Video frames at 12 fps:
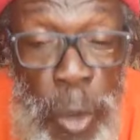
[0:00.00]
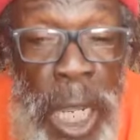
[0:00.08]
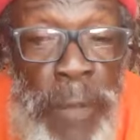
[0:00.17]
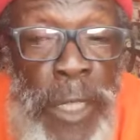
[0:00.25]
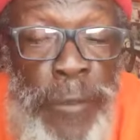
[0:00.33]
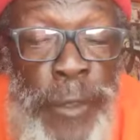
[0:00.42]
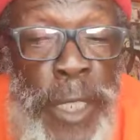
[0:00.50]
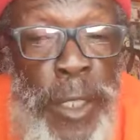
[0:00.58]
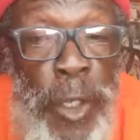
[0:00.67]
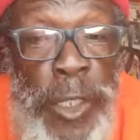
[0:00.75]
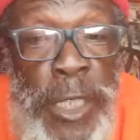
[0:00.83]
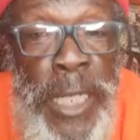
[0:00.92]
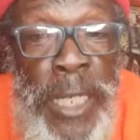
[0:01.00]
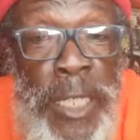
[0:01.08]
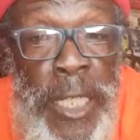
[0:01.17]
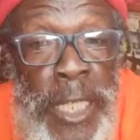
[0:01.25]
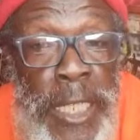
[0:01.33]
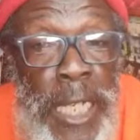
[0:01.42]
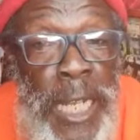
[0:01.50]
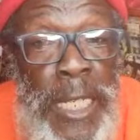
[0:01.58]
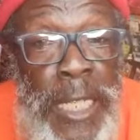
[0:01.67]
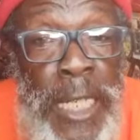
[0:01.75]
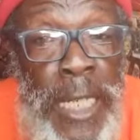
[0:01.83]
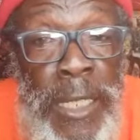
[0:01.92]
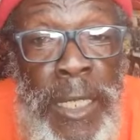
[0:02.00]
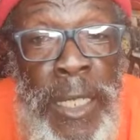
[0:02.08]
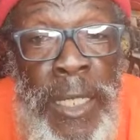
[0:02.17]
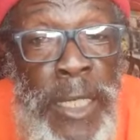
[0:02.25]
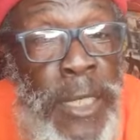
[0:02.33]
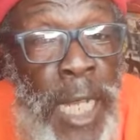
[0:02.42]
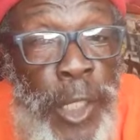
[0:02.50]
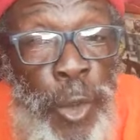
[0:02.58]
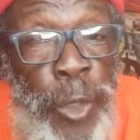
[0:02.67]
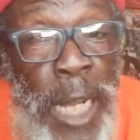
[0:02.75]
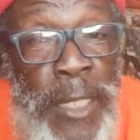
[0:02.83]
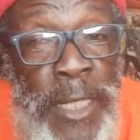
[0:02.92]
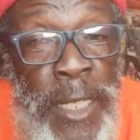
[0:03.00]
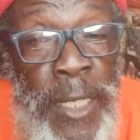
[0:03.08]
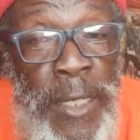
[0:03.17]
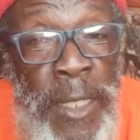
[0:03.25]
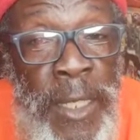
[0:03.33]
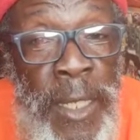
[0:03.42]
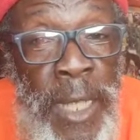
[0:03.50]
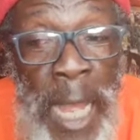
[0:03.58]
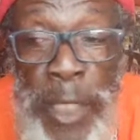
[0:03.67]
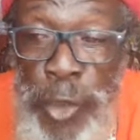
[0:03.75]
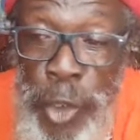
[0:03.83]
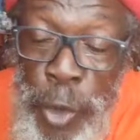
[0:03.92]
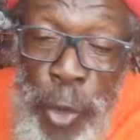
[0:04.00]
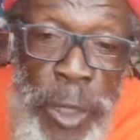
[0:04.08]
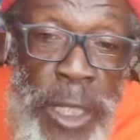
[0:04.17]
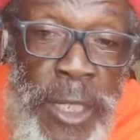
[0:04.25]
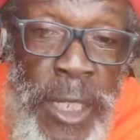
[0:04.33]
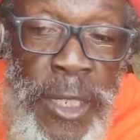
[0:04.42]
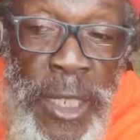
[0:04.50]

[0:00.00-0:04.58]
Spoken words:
the book of Leviticus say, clean and unclean. It's not you that said it. And to you this